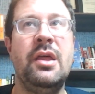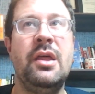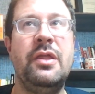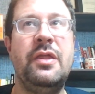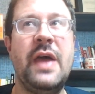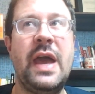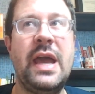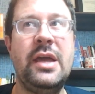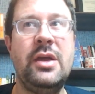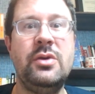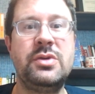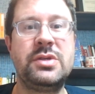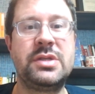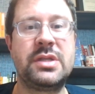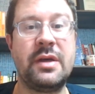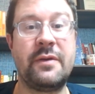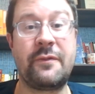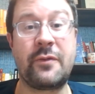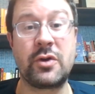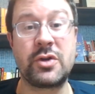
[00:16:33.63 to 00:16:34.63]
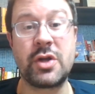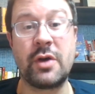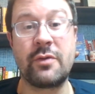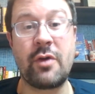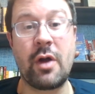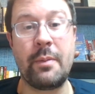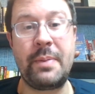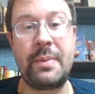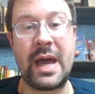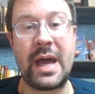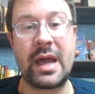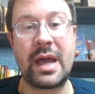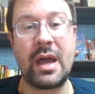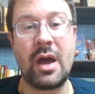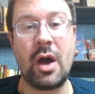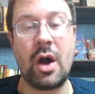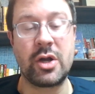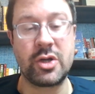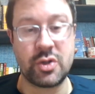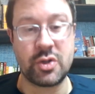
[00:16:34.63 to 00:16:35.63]
they used the first overall pick
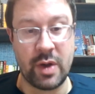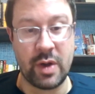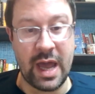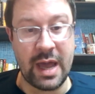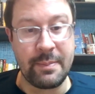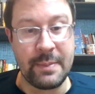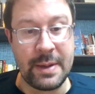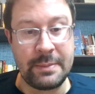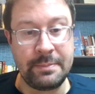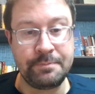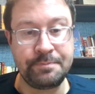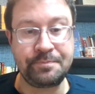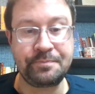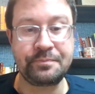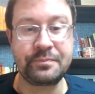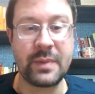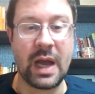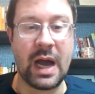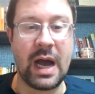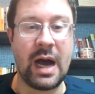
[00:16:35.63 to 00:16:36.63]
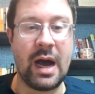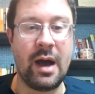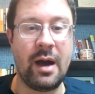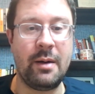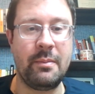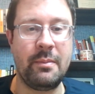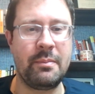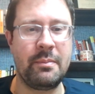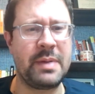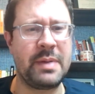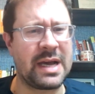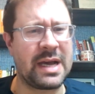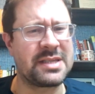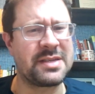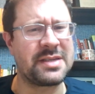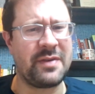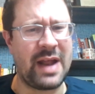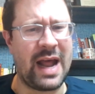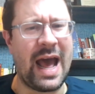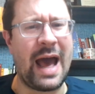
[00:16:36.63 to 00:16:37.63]
on Troy Aikman because
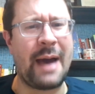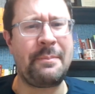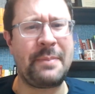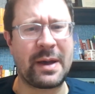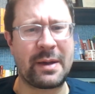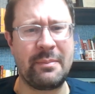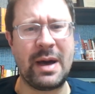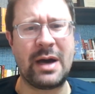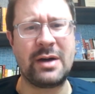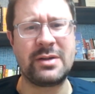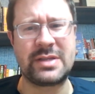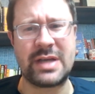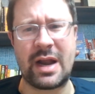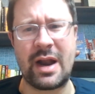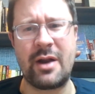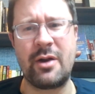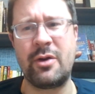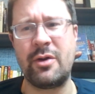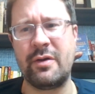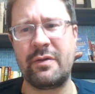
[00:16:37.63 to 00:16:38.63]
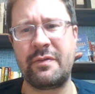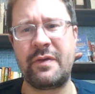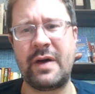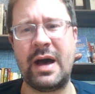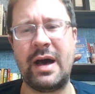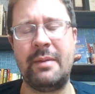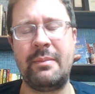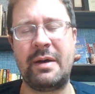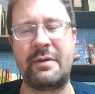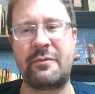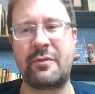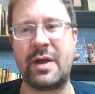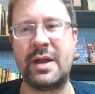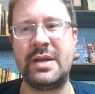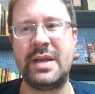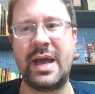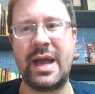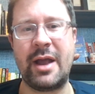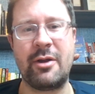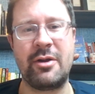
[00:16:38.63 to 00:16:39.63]
of an epic meltdown. I don't know if my
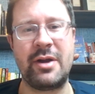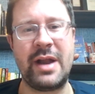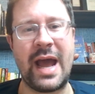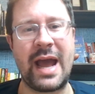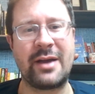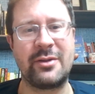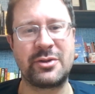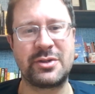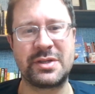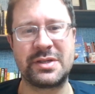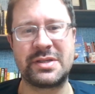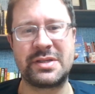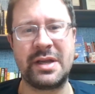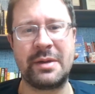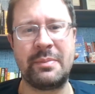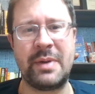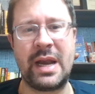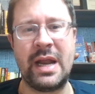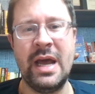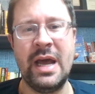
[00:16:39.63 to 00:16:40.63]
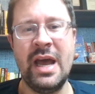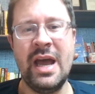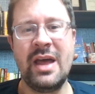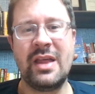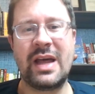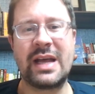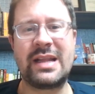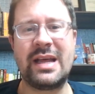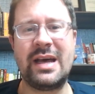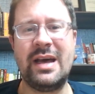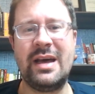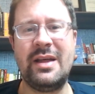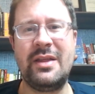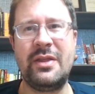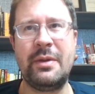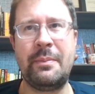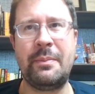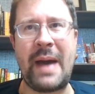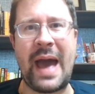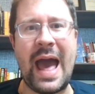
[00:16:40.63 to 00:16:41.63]
friend Aaron Nag was listening, but like
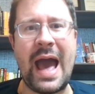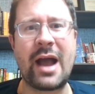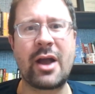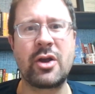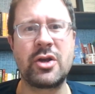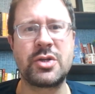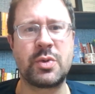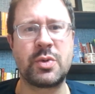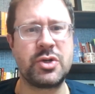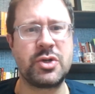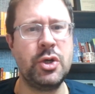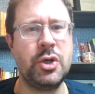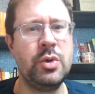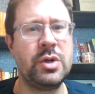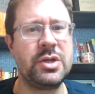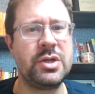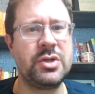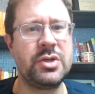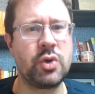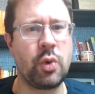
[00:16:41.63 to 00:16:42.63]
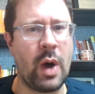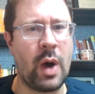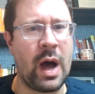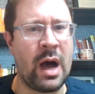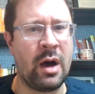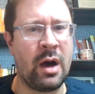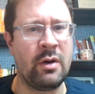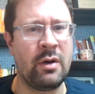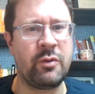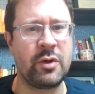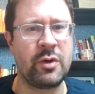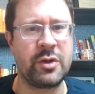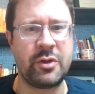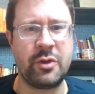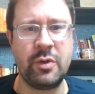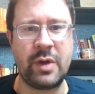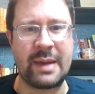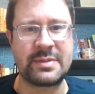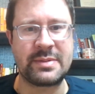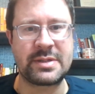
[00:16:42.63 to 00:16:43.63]
the Packers were 2-12 with
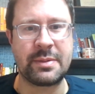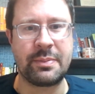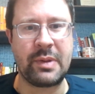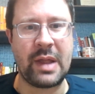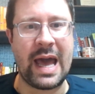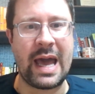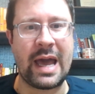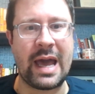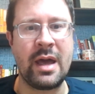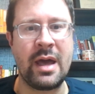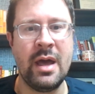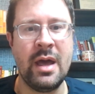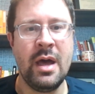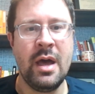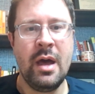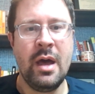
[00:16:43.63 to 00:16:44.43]
2 games to play,